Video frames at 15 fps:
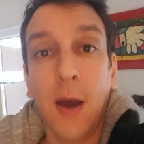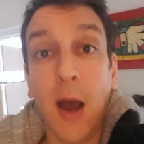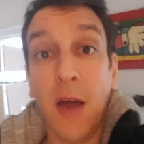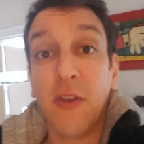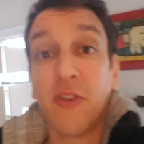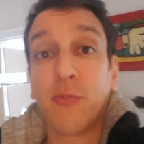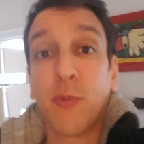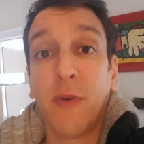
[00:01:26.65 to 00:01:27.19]

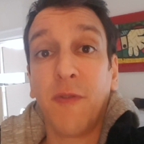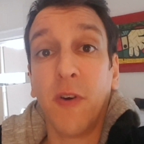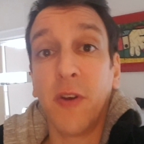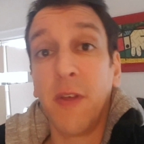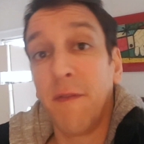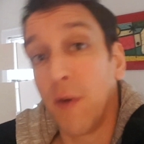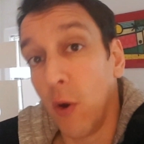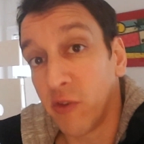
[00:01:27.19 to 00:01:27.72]
Others
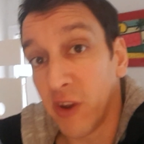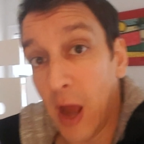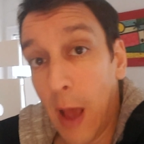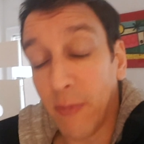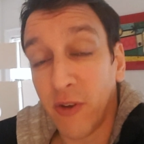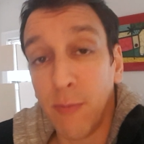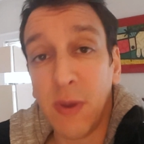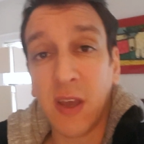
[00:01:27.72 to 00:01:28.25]
prefer the frozen
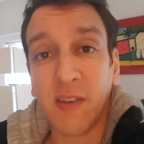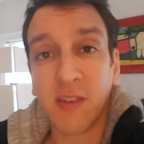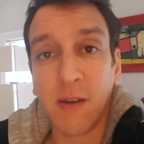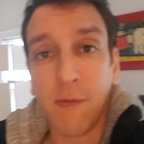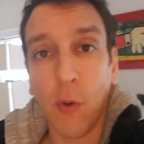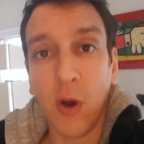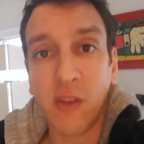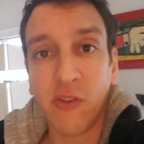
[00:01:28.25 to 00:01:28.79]
option because it
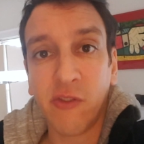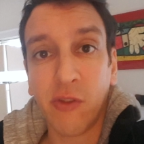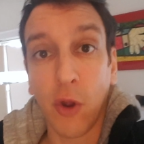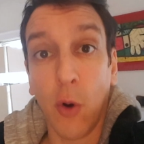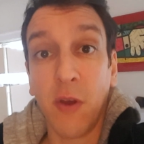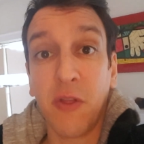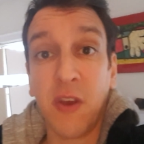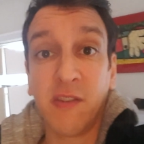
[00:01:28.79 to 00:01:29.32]
avoids
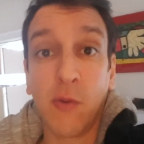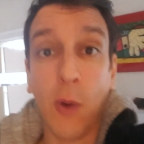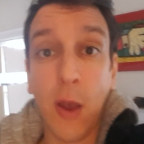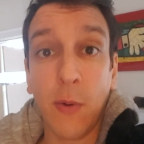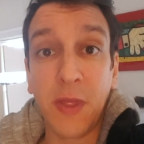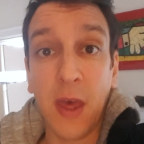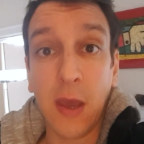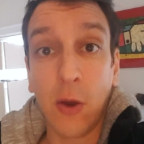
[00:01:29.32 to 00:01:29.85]
throwing things
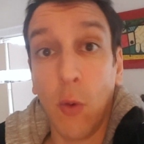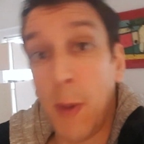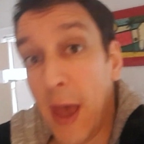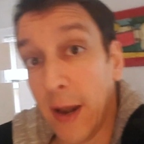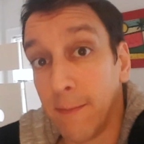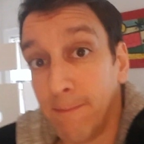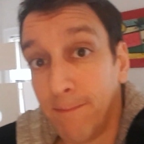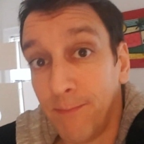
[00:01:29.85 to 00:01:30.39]
away when they go bad.